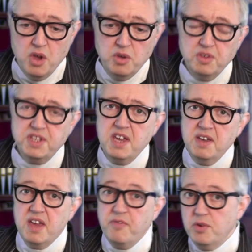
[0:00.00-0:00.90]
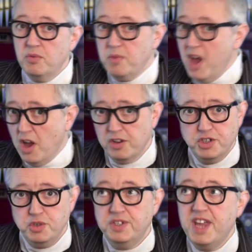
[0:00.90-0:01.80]
You see, we are a
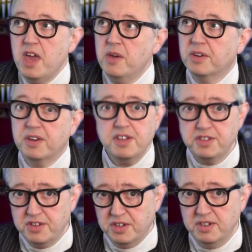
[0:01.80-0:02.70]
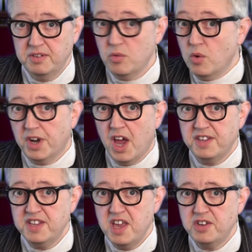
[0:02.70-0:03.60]
Judeo-Christian
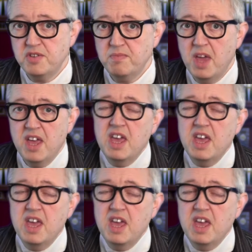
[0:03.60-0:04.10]
organisation,